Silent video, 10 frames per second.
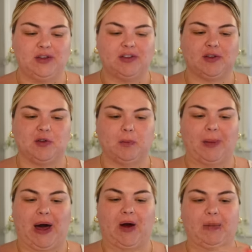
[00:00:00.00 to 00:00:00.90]
This little
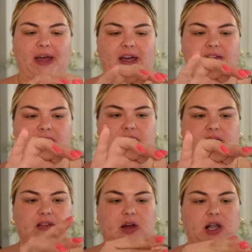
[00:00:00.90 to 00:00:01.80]
spout. I'm like, this
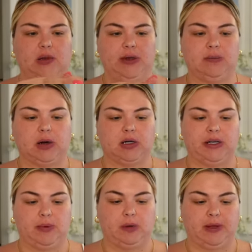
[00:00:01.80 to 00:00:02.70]
is a Halloween
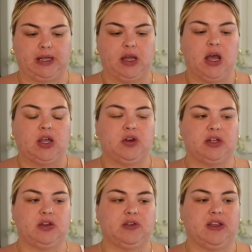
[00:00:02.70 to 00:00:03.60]
party moment. You
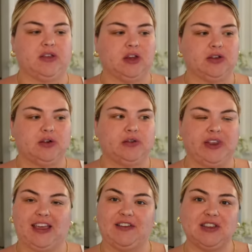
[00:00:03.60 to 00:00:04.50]
could use this also for
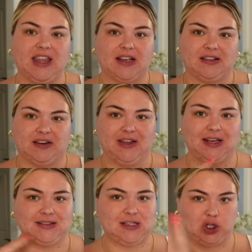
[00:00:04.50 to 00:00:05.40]
like even Thanksgiving
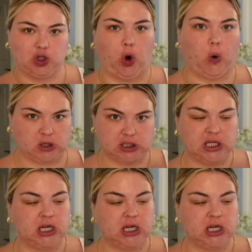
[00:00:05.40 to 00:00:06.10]
because it's a gourd.